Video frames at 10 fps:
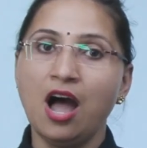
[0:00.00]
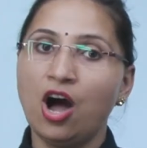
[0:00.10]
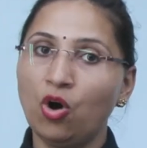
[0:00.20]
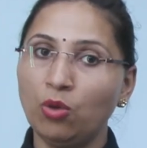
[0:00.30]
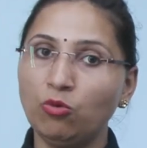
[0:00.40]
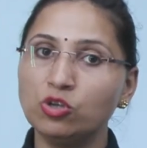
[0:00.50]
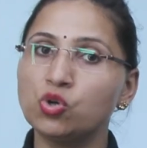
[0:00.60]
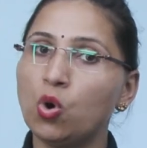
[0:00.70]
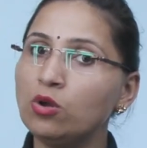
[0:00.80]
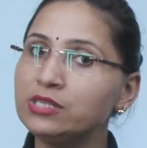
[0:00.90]
Almost
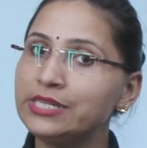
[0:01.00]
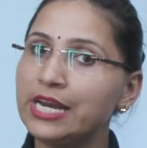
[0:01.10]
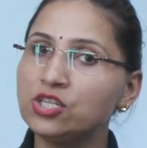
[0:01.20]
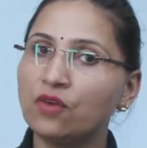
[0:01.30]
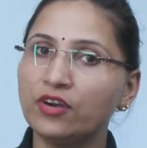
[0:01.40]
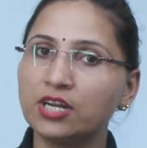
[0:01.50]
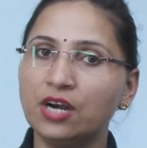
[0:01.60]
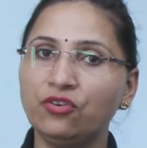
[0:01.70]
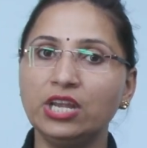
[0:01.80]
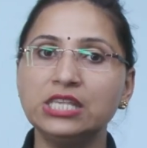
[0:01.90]
all states of our
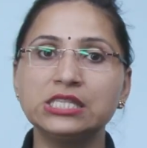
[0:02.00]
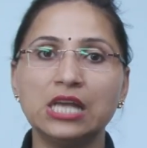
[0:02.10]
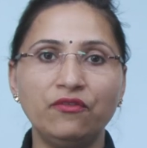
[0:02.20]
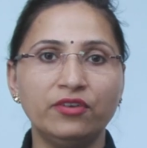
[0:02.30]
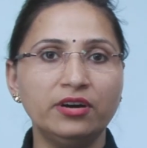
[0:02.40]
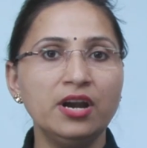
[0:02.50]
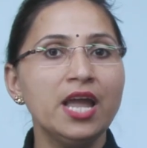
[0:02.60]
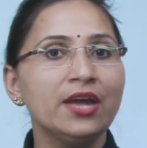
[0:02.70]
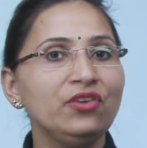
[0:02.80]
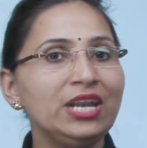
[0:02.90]
country suffer
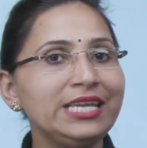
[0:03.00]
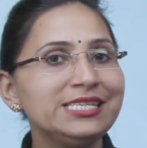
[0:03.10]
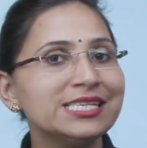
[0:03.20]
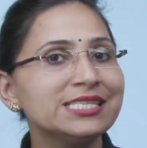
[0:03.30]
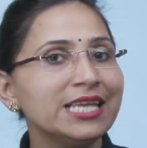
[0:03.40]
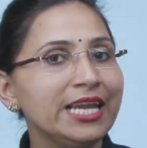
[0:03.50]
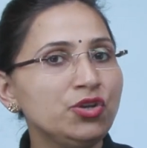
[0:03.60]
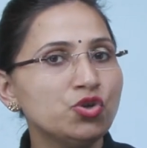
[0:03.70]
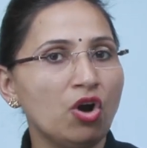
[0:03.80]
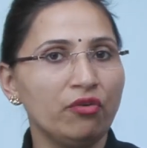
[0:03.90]
religious
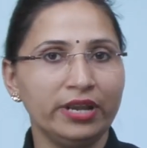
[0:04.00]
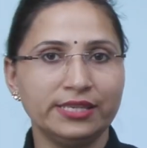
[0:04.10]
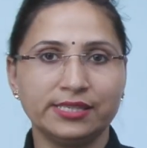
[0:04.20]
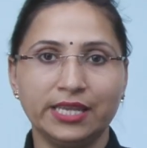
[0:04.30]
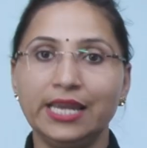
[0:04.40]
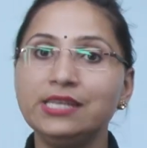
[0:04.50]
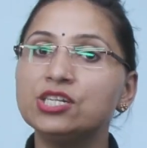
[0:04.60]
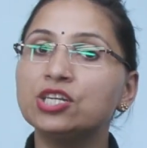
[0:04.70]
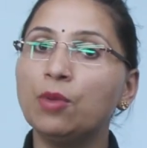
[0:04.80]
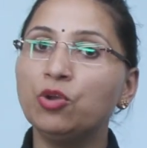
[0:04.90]
intolerance.
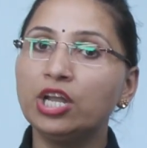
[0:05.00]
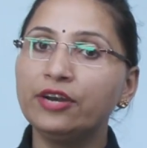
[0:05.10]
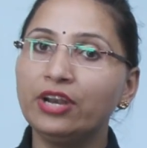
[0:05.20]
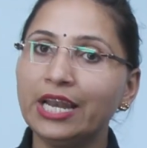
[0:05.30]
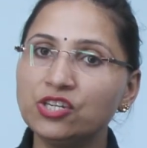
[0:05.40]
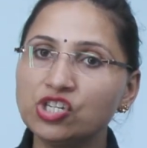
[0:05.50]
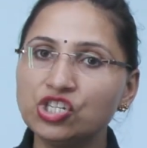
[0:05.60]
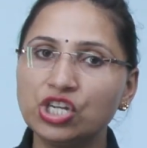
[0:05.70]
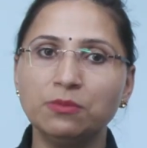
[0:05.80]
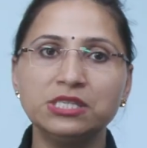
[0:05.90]
Intercommunal
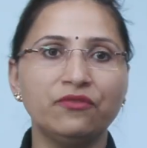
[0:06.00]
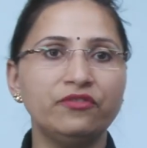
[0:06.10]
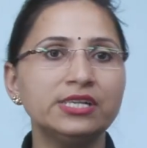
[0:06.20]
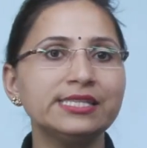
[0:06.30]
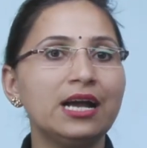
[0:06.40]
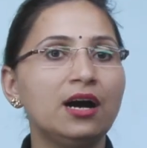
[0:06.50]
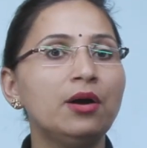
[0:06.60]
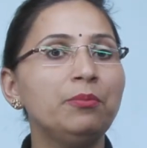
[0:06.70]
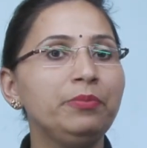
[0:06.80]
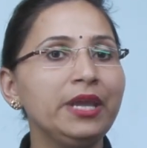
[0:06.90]
relationship suffers
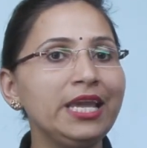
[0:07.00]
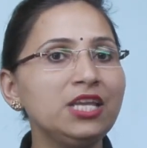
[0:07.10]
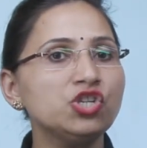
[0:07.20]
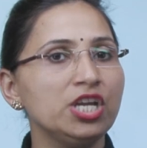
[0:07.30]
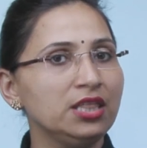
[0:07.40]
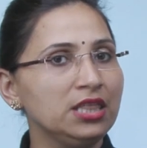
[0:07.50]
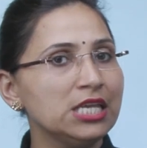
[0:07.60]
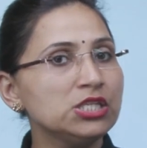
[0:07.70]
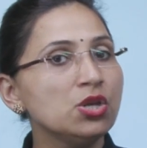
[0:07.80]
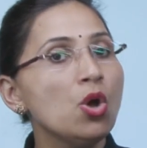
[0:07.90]
a breach in
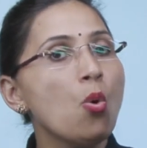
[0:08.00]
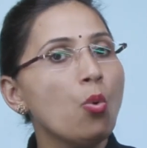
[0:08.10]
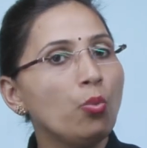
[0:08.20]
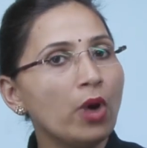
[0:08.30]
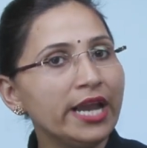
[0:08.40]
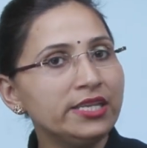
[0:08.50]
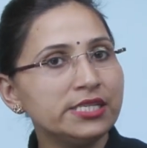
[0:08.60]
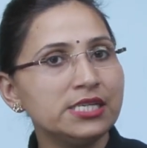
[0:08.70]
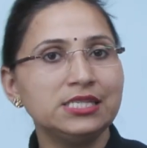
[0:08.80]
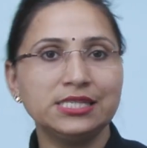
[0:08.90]
this
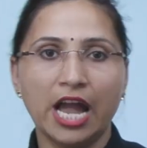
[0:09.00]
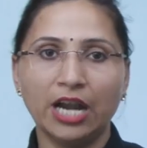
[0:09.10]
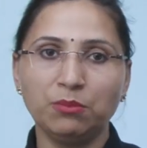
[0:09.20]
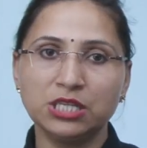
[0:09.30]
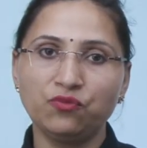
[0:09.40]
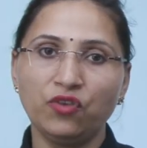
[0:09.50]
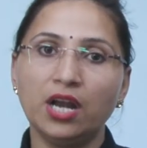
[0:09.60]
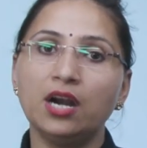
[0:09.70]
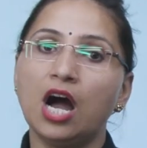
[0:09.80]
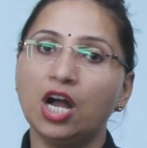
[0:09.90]
blighted
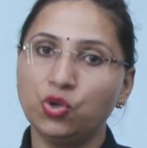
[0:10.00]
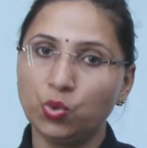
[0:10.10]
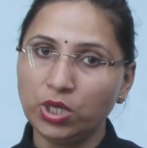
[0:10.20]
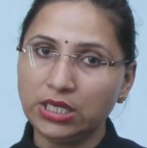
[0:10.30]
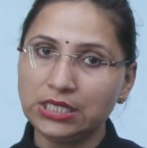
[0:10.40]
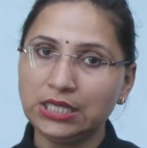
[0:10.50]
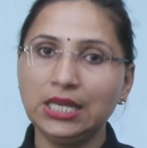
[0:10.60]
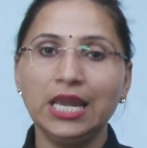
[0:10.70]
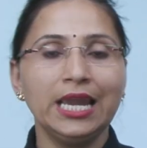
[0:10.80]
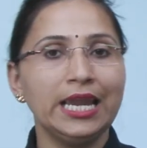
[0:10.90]
atmosphere. Our
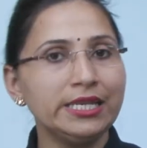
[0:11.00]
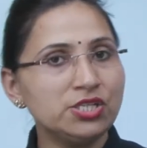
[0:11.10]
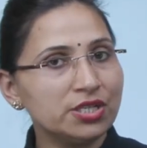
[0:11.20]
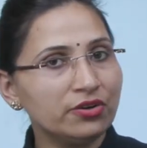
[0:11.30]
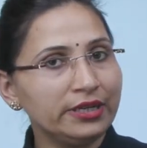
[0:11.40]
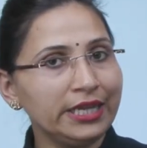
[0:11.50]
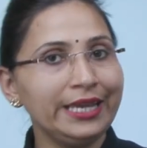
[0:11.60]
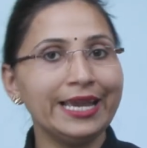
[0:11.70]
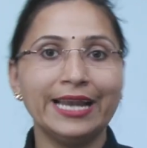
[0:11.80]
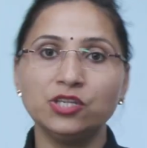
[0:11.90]
unity,
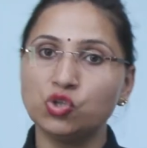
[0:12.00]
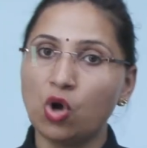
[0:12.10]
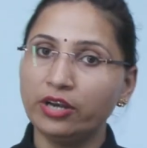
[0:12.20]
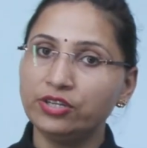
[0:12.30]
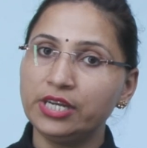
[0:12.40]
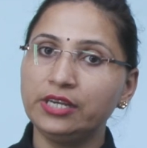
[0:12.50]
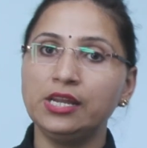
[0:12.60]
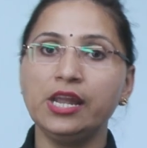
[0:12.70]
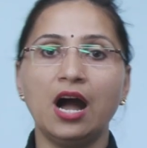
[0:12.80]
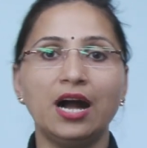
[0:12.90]
integrity and
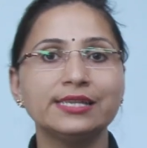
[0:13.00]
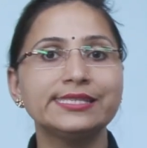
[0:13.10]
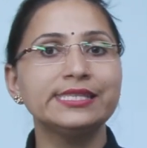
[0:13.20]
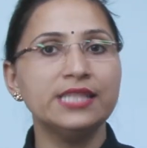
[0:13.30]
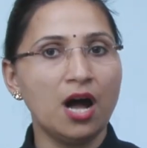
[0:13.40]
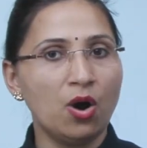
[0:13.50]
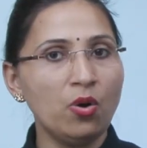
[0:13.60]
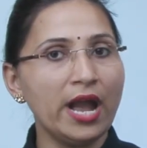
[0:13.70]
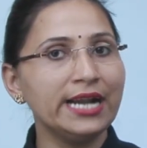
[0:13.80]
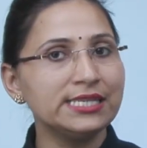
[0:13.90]
solidarity are
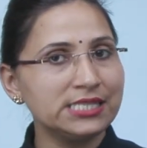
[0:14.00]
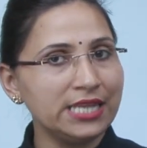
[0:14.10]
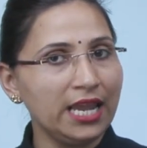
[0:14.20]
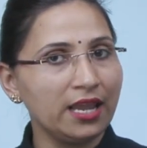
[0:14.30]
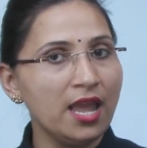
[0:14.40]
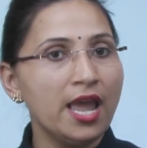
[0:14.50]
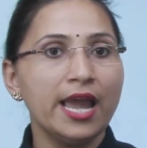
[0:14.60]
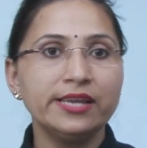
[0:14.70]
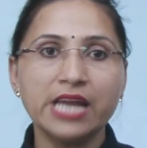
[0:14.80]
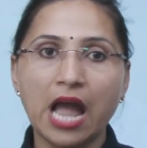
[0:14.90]
now at stake.
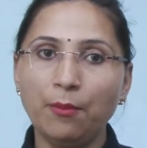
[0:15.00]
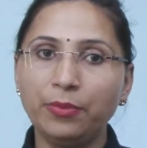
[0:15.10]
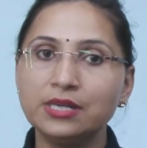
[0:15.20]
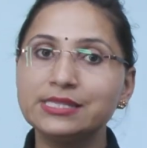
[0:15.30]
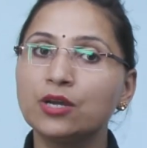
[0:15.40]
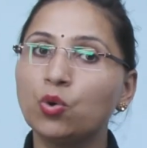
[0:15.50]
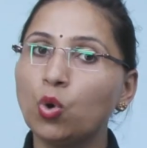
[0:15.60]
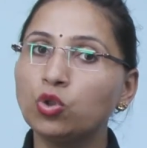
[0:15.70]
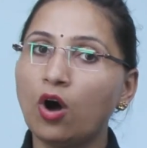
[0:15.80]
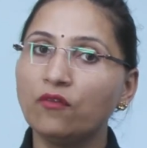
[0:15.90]
It hampers the
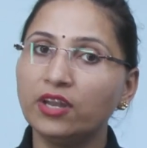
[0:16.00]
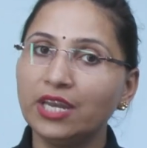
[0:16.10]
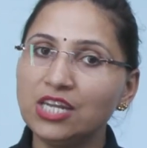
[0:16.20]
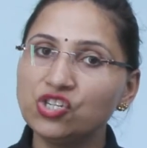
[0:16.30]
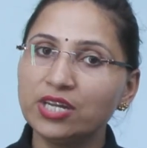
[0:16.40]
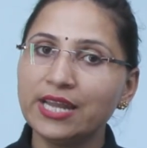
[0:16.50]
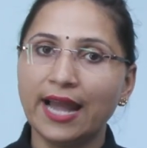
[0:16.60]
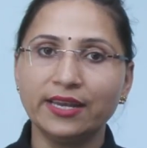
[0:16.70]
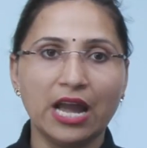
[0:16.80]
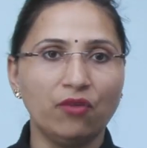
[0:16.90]
growth of the nation
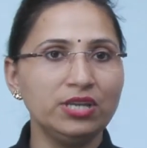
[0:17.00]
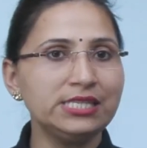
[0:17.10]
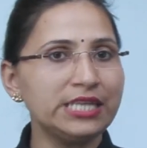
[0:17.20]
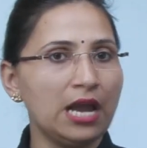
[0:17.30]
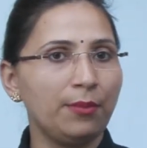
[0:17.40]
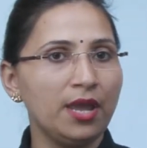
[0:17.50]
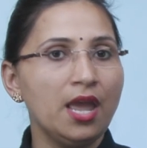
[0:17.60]
at every step.